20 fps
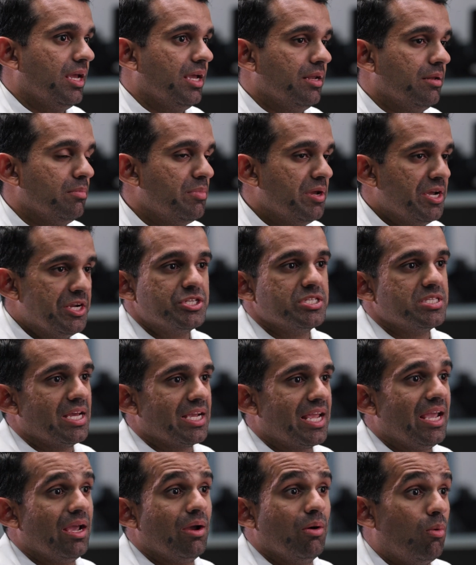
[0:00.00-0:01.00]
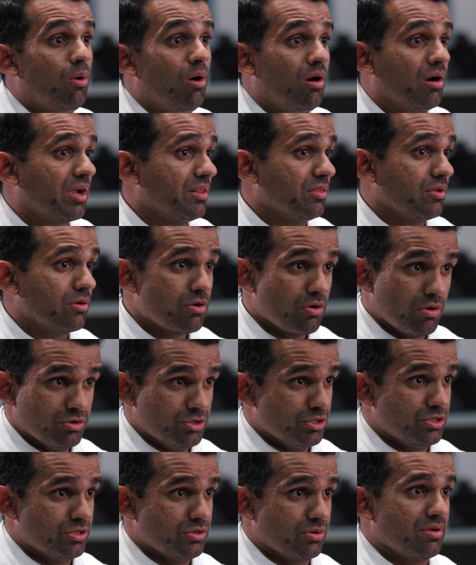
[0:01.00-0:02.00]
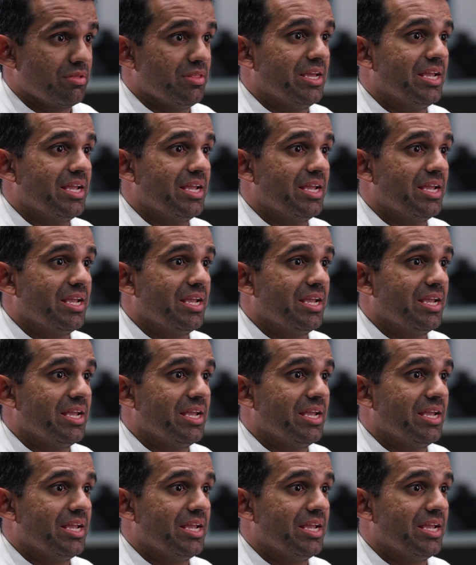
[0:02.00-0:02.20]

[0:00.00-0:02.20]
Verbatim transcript: and patients that can't walk in their grocery store,